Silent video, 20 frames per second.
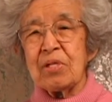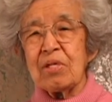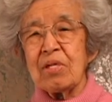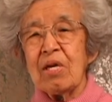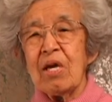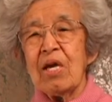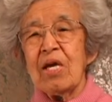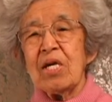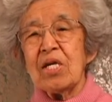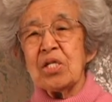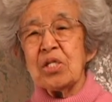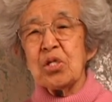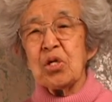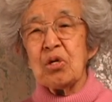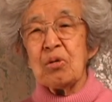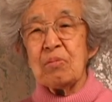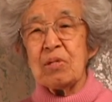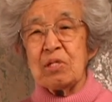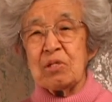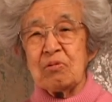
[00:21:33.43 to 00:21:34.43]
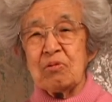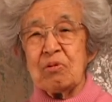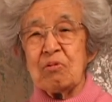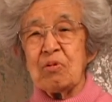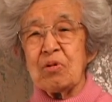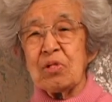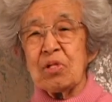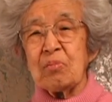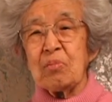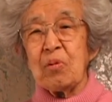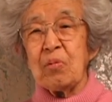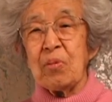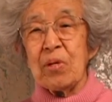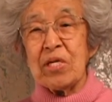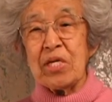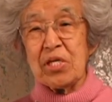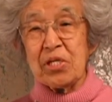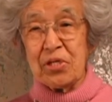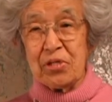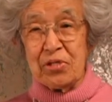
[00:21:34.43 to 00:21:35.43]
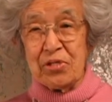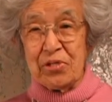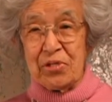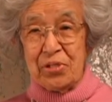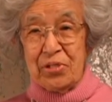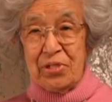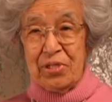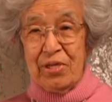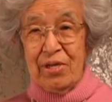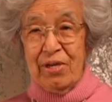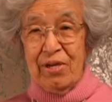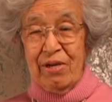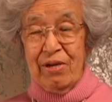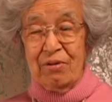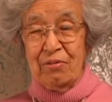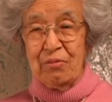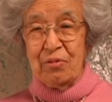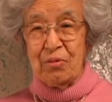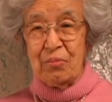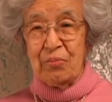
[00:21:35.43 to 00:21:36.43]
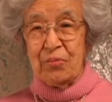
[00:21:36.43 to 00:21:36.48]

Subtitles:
dormitory where the probationers were put.